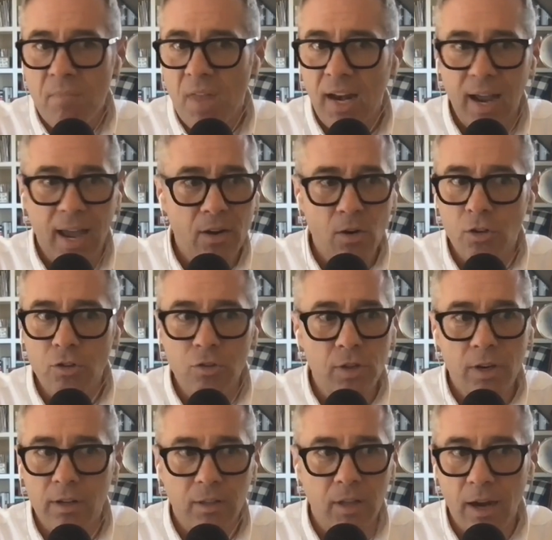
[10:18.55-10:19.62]
And I'd argue
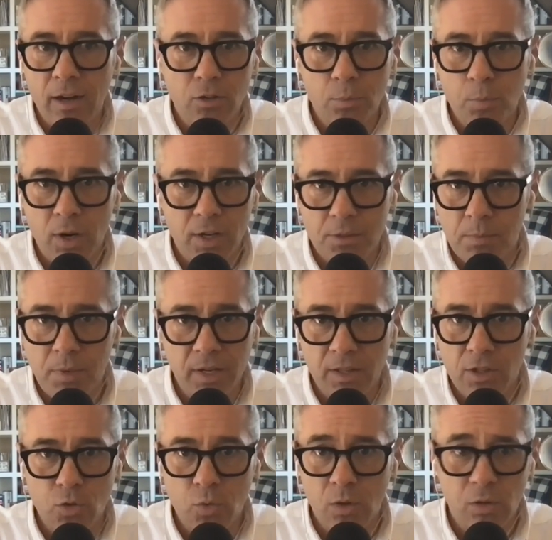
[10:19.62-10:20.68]
there are a lot of depressed men in
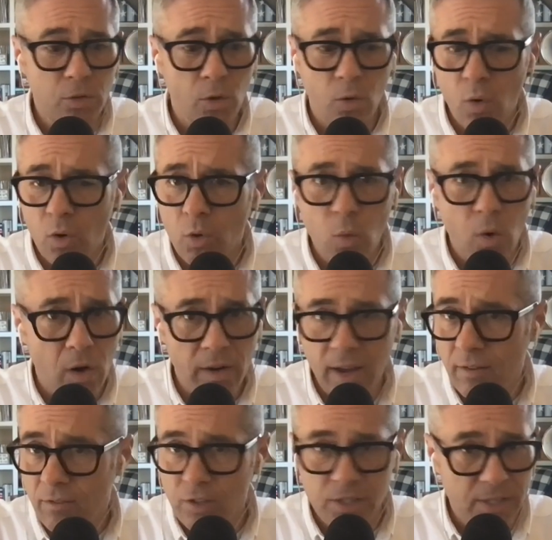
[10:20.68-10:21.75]
this world who are going to work
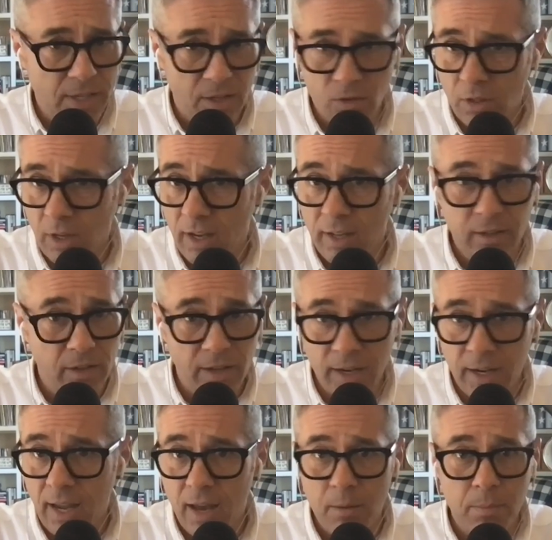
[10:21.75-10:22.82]
every single day. They're
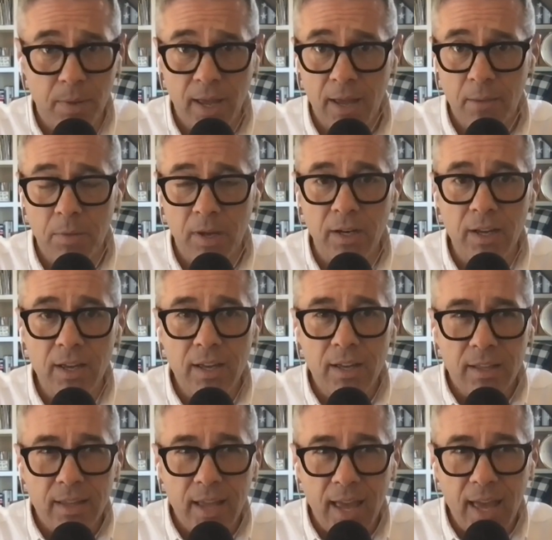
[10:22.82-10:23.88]
getting out of bed, but
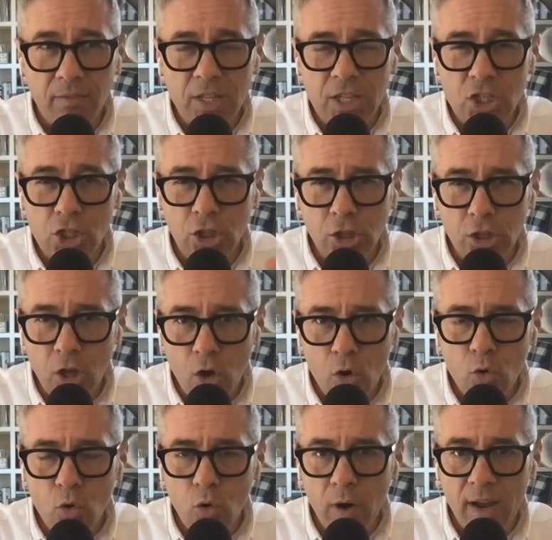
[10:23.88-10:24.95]
they have this
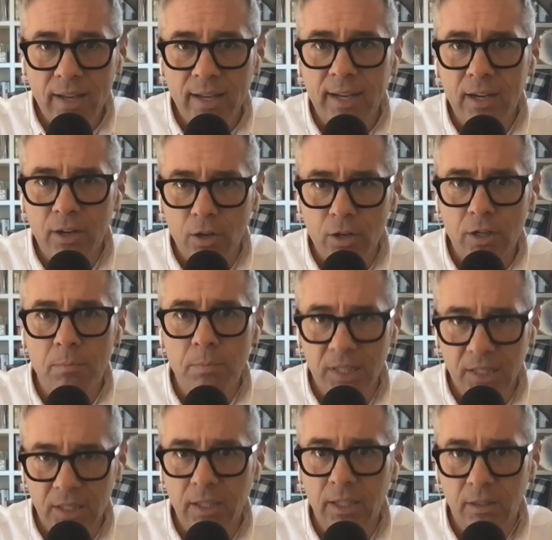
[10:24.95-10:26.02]
low-grade
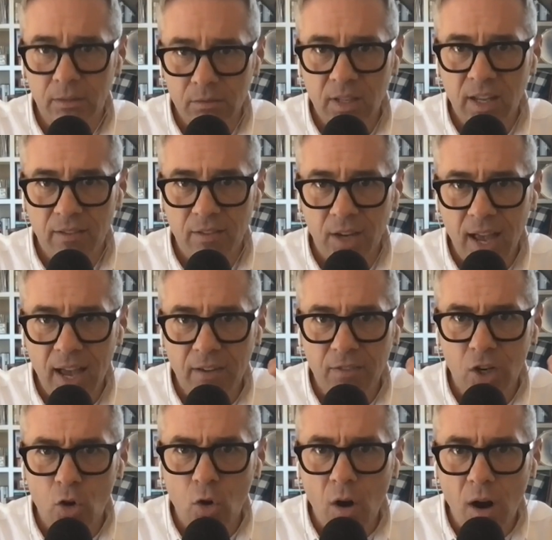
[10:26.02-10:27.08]
irritability. They have a kind of a
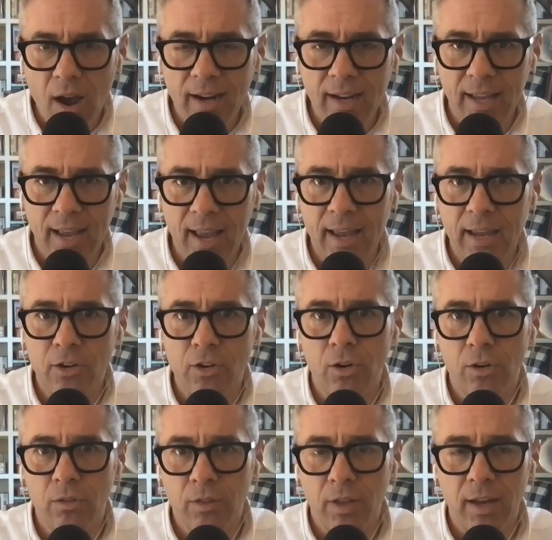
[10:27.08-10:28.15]
chronic
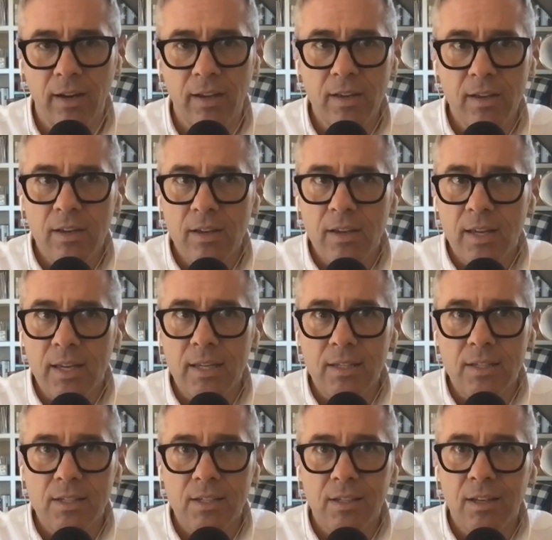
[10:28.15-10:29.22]
anger that
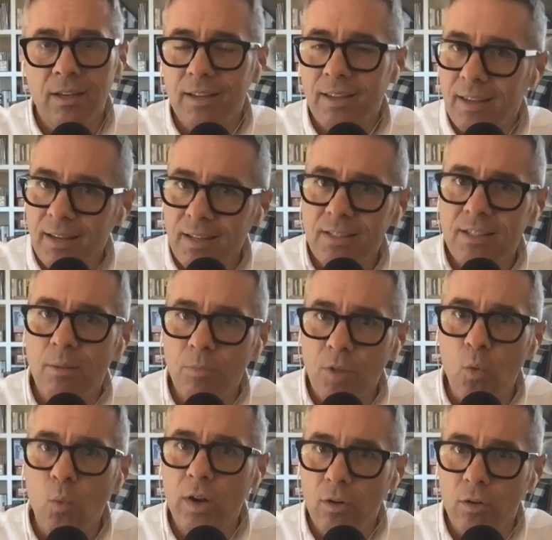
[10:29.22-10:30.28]
is, again,
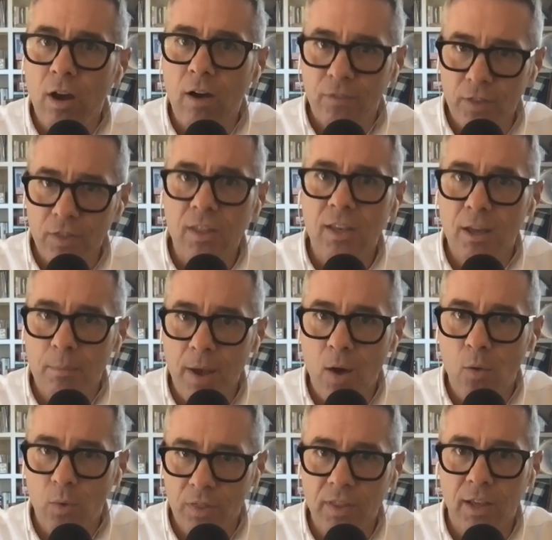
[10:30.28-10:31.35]
something we don't often think about
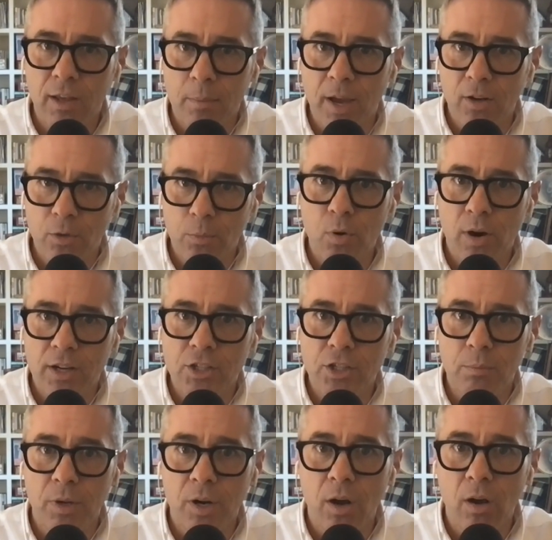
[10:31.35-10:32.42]
when we think about
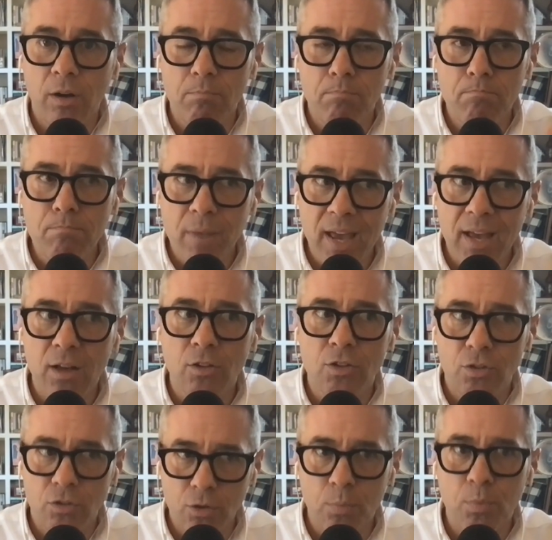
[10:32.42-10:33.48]
depression. But on
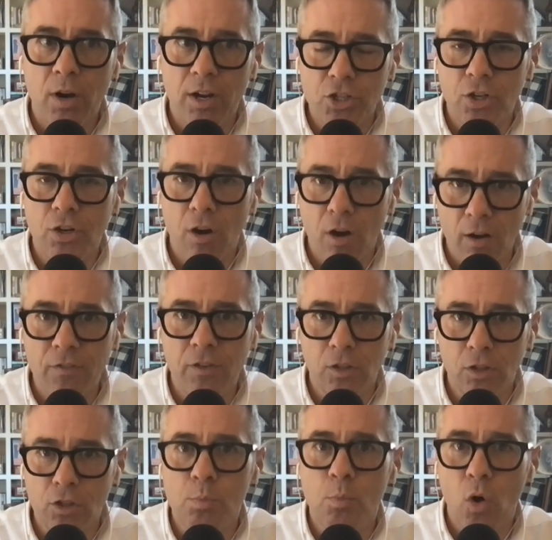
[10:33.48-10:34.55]
males, depression often
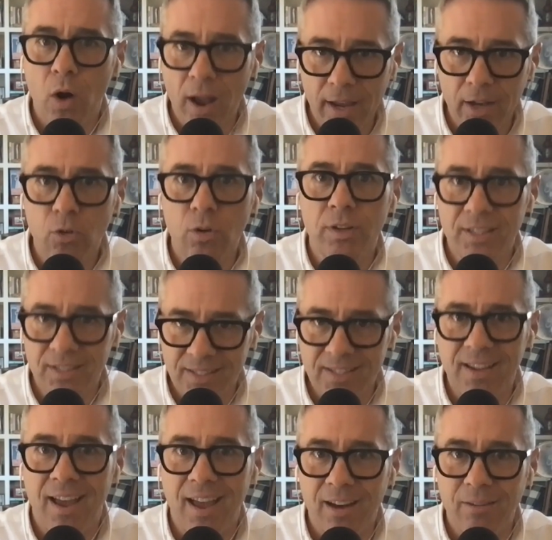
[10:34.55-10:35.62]
looks more angry than
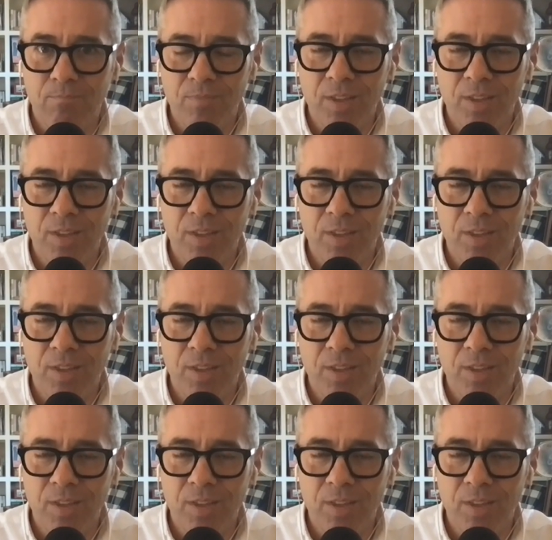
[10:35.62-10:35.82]
sad.